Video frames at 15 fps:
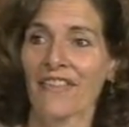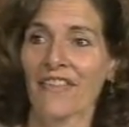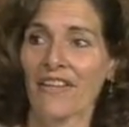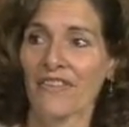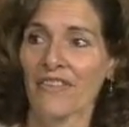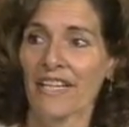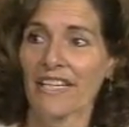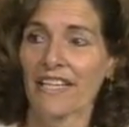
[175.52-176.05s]

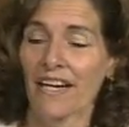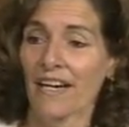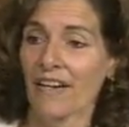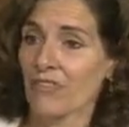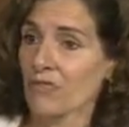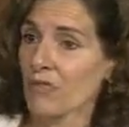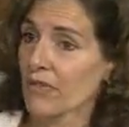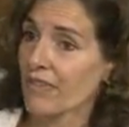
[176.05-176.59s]
that they
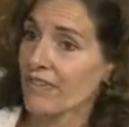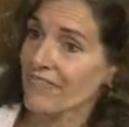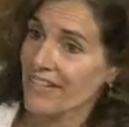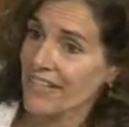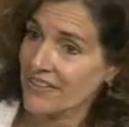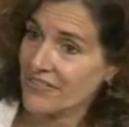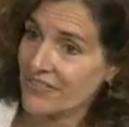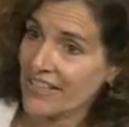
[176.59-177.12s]
throw in our
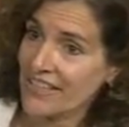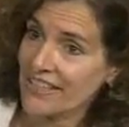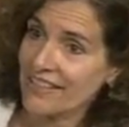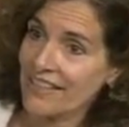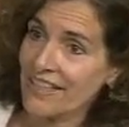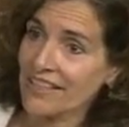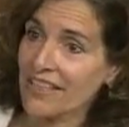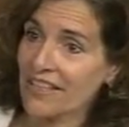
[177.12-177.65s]
face, like
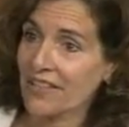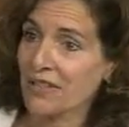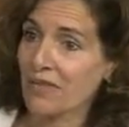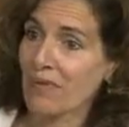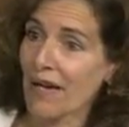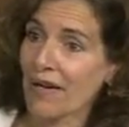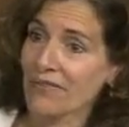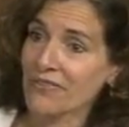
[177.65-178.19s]
yelling at
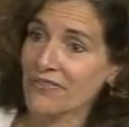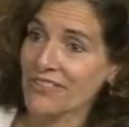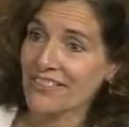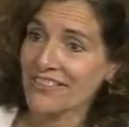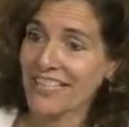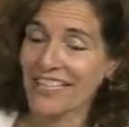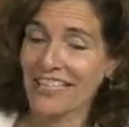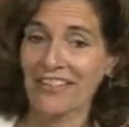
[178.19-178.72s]
mom if she's
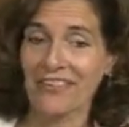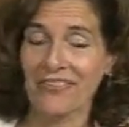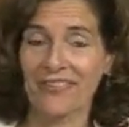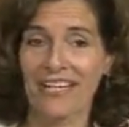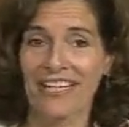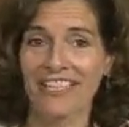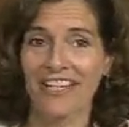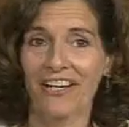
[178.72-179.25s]
singing at the
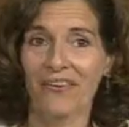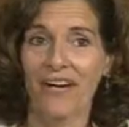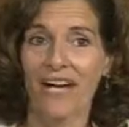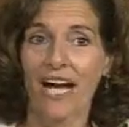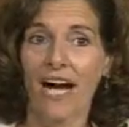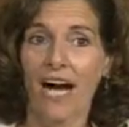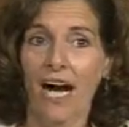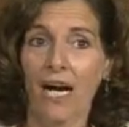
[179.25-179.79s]
radio.
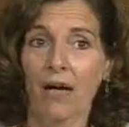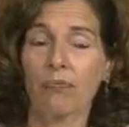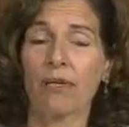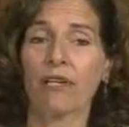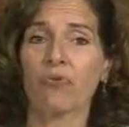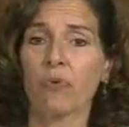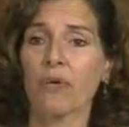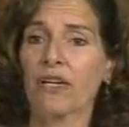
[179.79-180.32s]

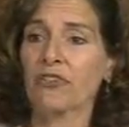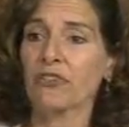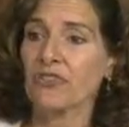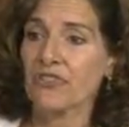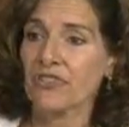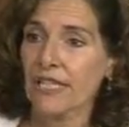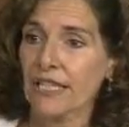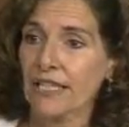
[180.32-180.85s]
But if we
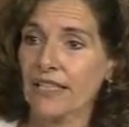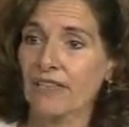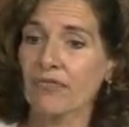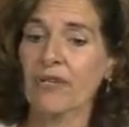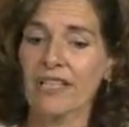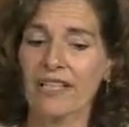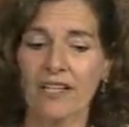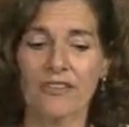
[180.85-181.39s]
understand it,
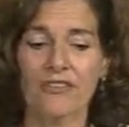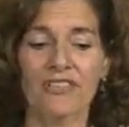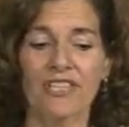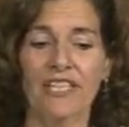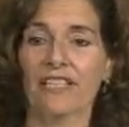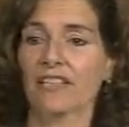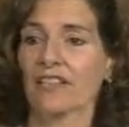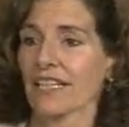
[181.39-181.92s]
if we can
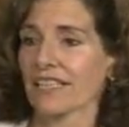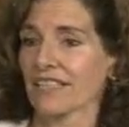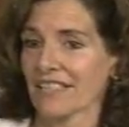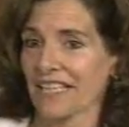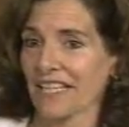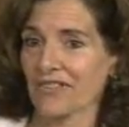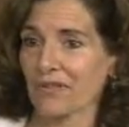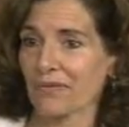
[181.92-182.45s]
understand it like a
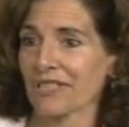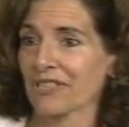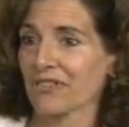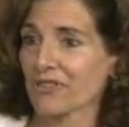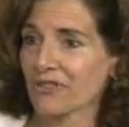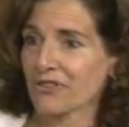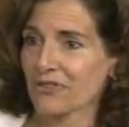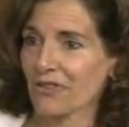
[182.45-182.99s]

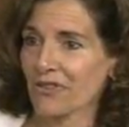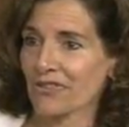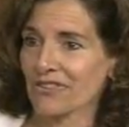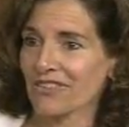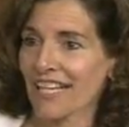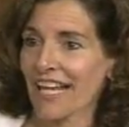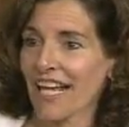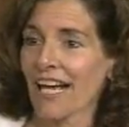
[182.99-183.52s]
tantruming
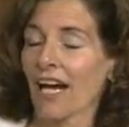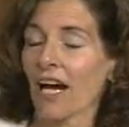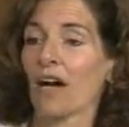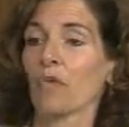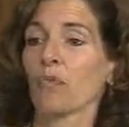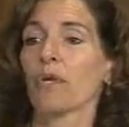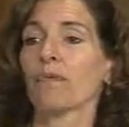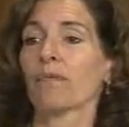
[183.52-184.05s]
2-year-old,
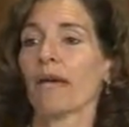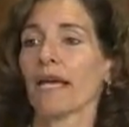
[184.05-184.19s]
we